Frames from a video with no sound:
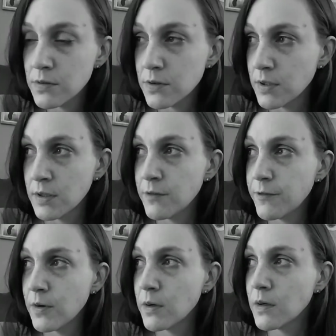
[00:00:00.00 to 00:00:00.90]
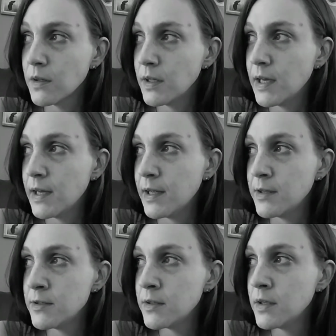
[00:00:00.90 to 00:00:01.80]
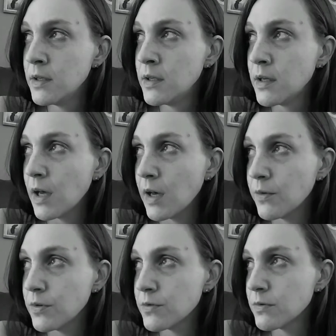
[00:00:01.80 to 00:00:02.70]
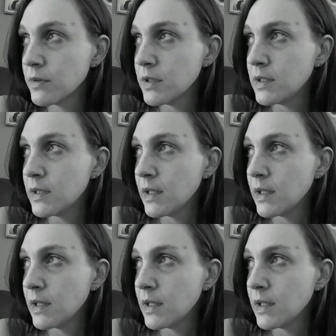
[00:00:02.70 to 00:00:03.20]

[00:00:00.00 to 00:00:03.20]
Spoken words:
during the fall, and I was really,